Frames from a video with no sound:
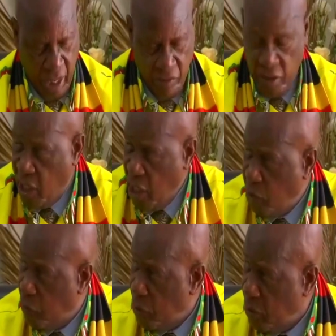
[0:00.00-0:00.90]
are very
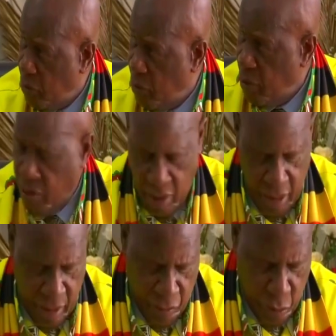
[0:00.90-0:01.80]
grateful
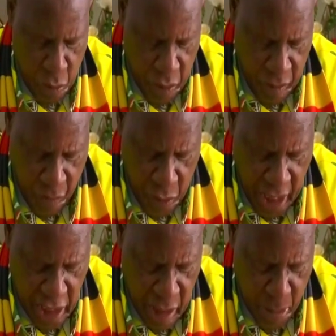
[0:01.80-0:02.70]
for
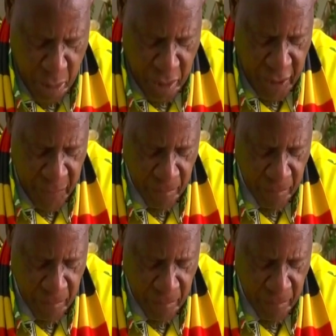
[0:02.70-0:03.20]
that support.